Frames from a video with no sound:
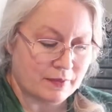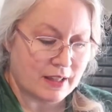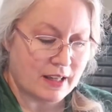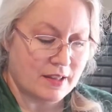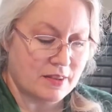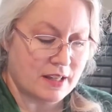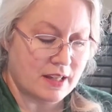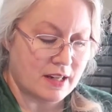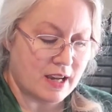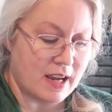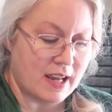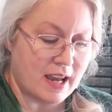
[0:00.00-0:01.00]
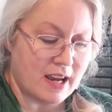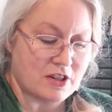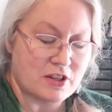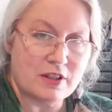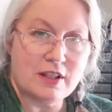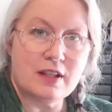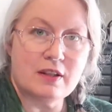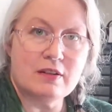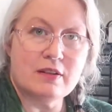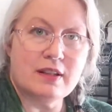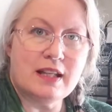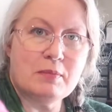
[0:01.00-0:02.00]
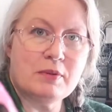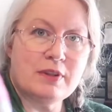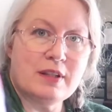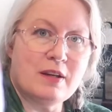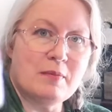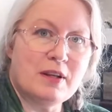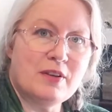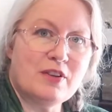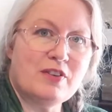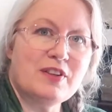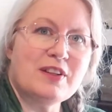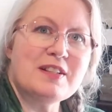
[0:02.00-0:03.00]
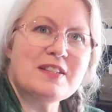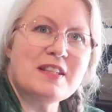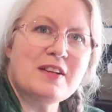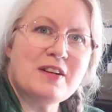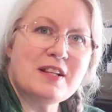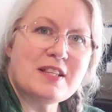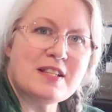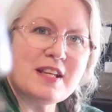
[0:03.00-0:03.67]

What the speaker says: And then I actually labeled them. I don't know if you can see there, and it says